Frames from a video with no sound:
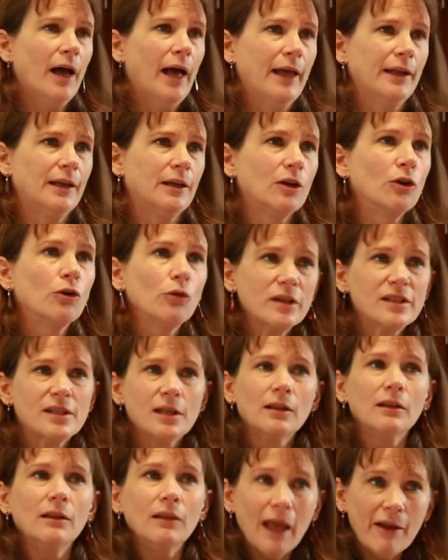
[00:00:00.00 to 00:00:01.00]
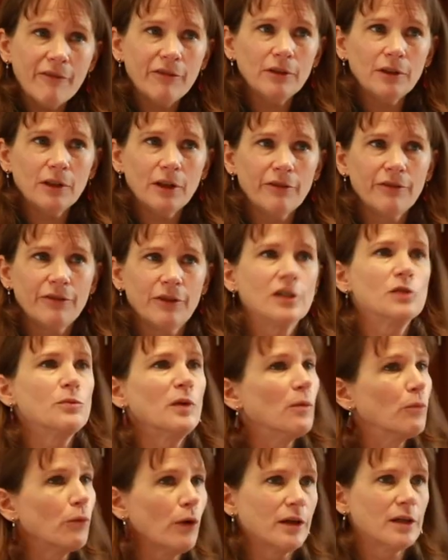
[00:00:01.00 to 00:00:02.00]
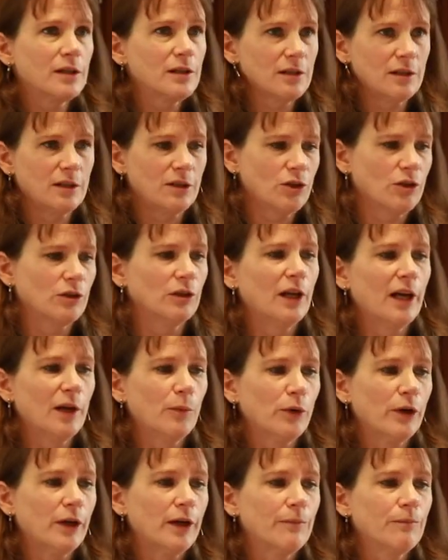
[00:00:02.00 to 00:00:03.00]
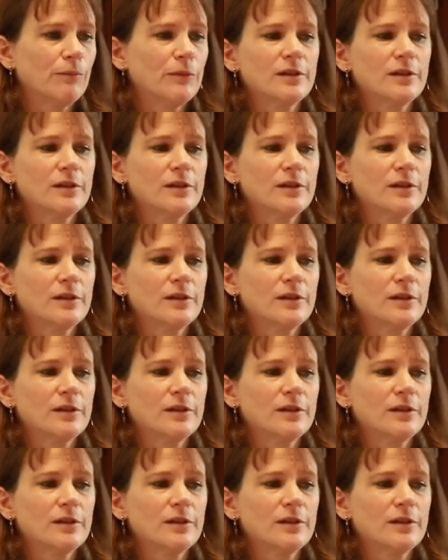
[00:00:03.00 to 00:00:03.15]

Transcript: and an increasing level of things being brought into the digital library.